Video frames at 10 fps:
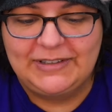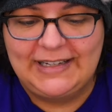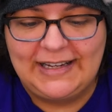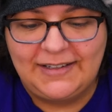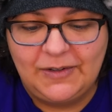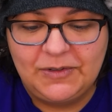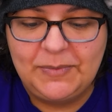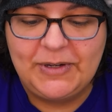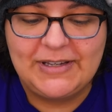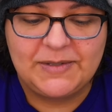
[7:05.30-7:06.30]
today, not
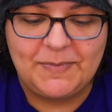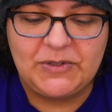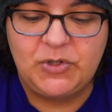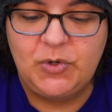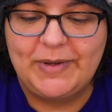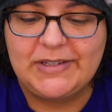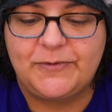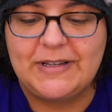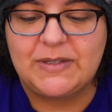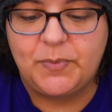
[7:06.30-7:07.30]
only because it's my two
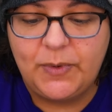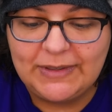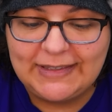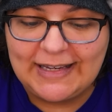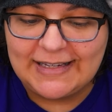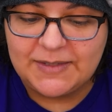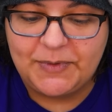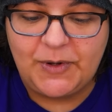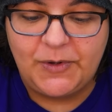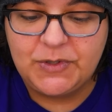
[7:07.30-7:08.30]
best friends' birthdays,
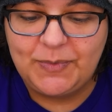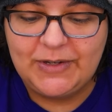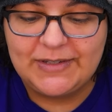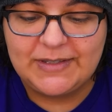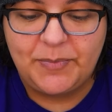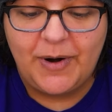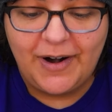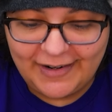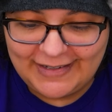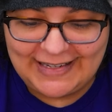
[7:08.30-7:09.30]
but also because the
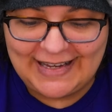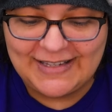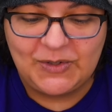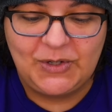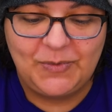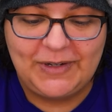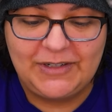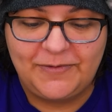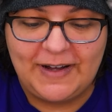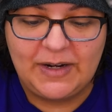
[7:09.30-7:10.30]
party is a good way
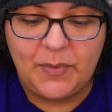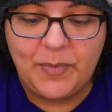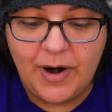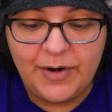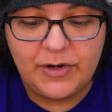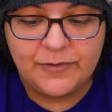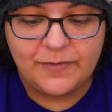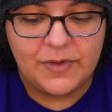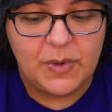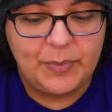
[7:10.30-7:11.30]
to find a partner
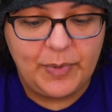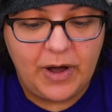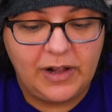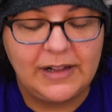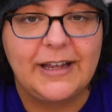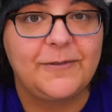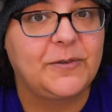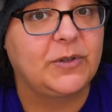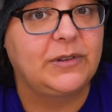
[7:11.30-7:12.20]
for the ball if you're